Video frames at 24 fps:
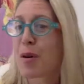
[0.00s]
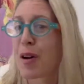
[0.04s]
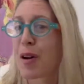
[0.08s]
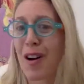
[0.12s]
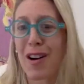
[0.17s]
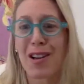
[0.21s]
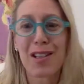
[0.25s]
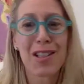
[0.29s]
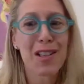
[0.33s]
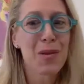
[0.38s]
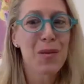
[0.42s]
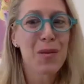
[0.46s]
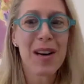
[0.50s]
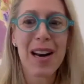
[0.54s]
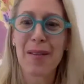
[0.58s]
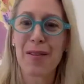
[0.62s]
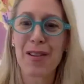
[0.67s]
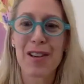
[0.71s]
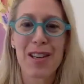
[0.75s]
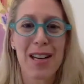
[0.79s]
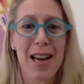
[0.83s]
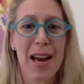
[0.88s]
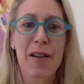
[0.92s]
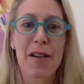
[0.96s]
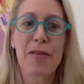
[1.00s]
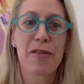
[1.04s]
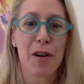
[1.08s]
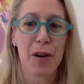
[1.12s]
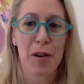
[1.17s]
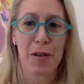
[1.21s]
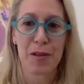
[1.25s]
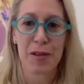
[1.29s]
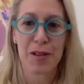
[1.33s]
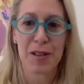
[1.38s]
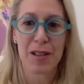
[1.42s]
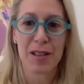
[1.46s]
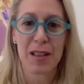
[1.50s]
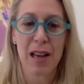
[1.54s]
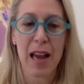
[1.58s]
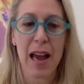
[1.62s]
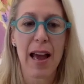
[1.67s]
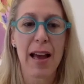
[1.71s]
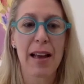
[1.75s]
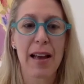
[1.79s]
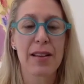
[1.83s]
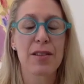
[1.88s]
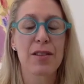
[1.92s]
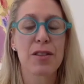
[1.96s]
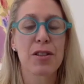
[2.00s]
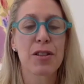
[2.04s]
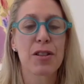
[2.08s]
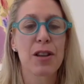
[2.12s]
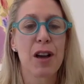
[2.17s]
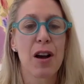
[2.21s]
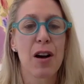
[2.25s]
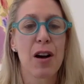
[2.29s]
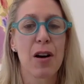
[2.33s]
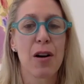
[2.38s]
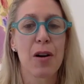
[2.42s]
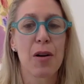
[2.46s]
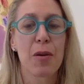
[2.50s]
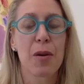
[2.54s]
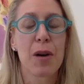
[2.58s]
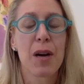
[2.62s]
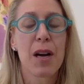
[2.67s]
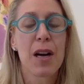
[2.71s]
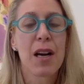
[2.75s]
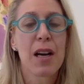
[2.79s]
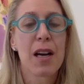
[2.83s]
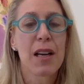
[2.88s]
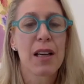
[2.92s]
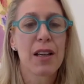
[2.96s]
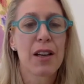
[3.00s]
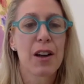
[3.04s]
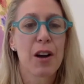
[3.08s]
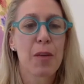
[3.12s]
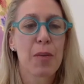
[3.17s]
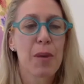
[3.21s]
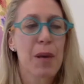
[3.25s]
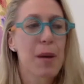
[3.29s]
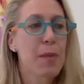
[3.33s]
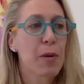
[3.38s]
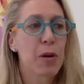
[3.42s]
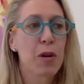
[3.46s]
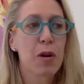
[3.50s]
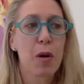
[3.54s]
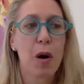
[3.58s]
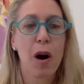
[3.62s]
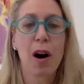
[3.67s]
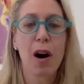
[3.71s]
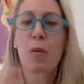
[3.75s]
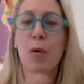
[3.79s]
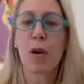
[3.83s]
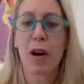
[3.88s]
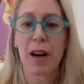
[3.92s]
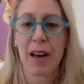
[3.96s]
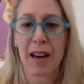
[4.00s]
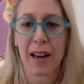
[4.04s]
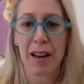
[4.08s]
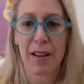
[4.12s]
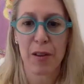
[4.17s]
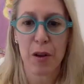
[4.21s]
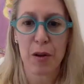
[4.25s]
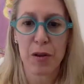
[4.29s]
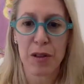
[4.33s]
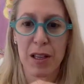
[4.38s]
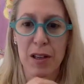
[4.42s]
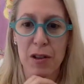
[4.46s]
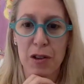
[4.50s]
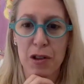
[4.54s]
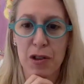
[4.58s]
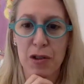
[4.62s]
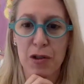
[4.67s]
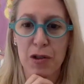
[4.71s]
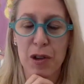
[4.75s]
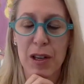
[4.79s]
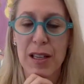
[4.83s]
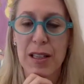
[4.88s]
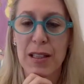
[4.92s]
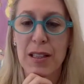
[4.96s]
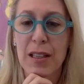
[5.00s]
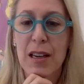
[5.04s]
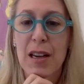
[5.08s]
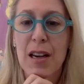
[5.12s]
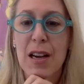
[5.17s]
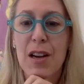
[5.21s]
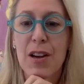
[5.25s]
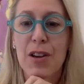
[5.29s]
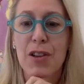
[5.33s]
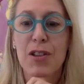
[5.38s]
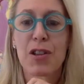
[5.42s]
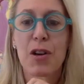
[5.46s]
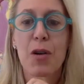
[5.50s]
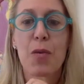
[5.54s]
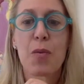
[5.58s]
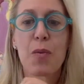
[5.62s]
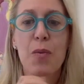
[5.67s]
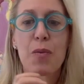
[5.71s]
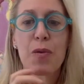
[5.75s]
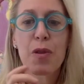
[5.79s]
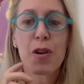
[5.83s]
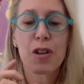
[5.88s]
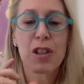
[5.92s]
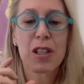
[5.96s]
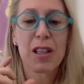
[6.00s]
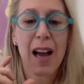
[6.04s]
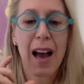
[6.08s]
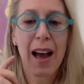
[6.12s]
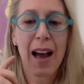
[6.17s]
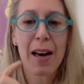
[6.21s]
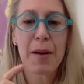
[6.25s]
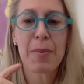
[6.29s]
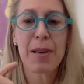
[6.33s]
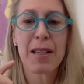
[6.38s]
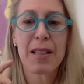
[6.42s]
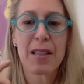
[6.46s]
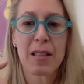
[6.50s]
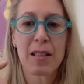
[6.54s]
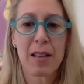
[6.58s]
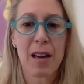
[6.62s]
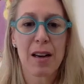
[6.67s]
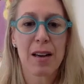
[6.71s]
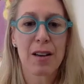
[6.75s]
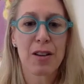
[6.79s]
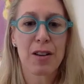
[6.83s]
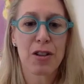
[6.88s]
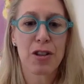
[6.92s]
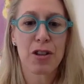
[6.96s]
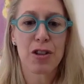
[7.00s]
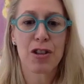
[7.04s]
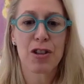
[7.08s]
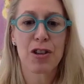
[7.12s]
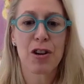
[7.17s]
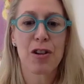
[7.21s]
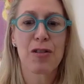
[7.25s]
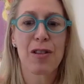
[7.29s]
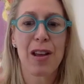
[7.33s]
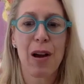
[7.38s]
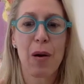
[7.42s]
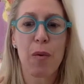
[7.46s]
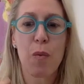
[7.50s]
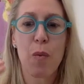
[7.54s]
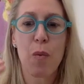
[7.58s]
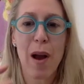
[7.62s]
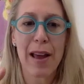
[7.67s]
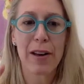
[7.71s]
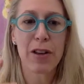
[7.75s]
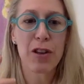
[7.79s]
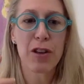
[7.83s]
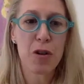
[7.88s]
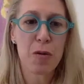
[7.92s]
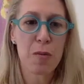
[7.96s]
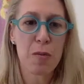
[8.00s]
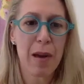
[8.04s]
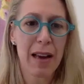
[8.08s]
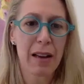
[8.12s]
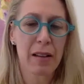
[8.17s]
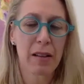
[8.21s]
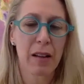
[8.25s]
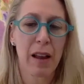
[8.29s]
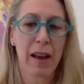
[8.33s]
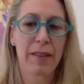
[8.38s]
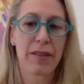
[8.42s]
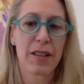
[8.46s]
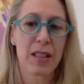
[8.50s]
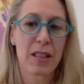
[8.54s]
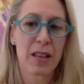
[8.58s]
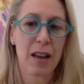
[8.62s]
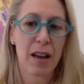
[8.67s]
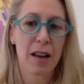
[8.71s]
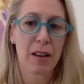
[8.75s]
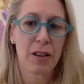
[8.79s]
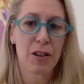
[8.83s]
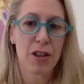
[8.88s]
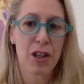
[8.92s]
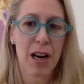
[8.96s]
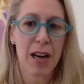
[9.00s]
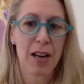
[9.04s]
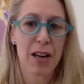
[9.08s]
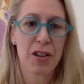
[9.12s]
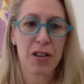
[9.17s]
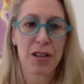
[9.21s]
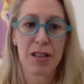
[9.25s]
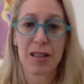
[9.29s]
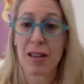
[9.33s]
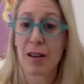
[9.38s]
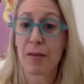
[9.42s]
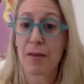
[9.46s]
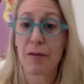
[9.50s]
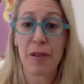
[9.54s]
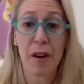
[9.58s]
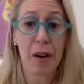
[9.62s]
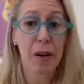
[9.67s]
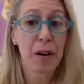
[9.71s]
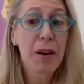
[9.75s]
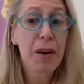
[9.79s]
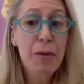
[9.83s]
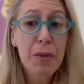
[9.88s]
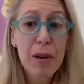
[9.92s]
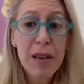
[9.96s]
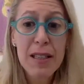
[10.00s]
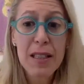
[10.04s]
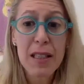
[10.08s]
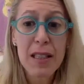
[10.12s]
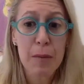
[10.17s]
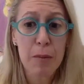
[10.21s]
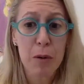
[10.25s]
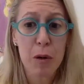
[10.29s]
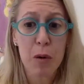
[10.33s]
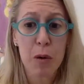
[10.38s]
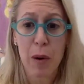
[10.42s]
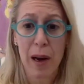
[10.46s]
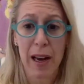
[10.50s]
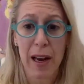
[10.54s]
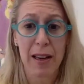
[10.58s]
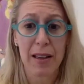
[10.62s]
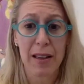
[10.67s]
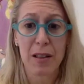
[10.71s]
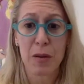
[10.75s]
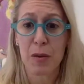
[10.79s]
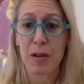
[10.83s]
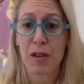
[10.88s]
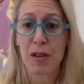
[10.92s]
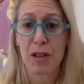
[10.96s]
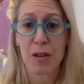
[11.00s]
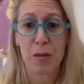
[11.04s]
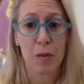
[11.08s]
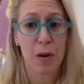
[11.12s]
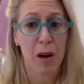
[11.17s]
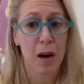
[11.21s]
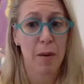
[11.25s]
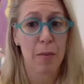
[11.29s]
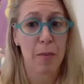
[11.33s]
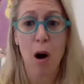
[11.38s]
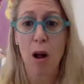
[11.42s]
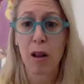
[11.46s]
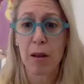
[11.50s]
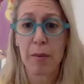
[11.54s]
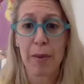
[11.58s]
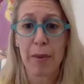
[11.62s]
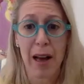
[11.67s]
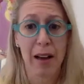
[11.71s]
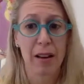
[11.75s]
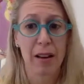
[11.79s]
but also in everyday folks. And so, you know, people who aren't working in those industries. So there's got to be studies to show that when you make lifestyle changes in very reasonable ways, which is what I'm all